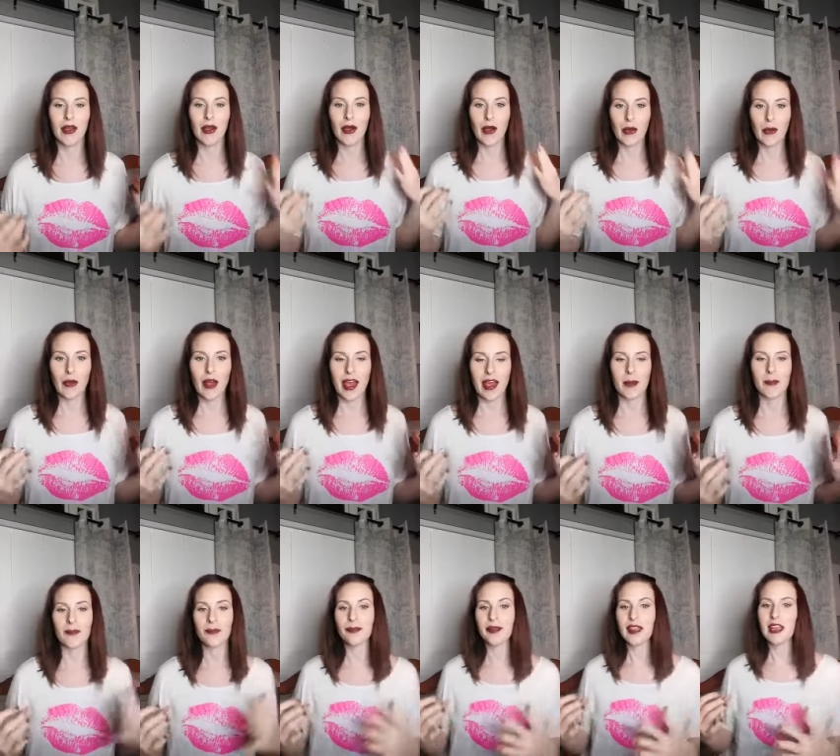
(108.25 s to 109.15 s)
Okay,
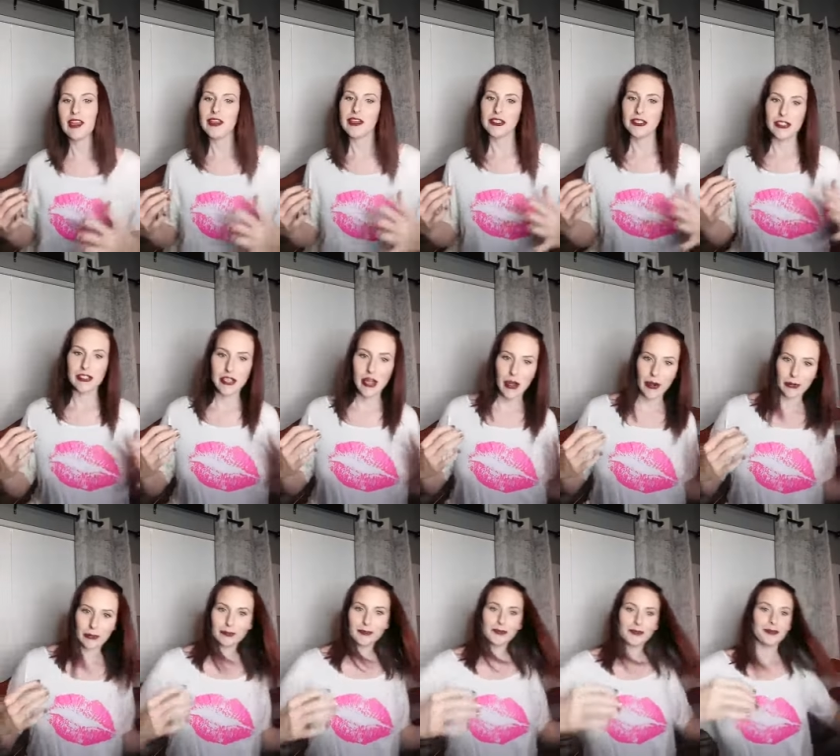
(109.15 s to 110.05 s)
so
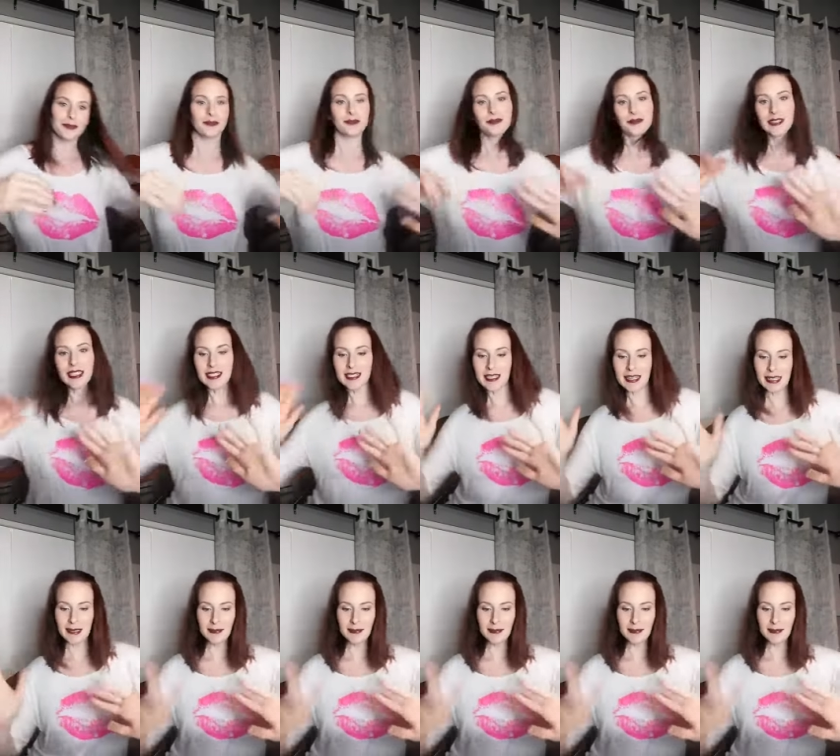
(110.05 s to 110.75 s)
let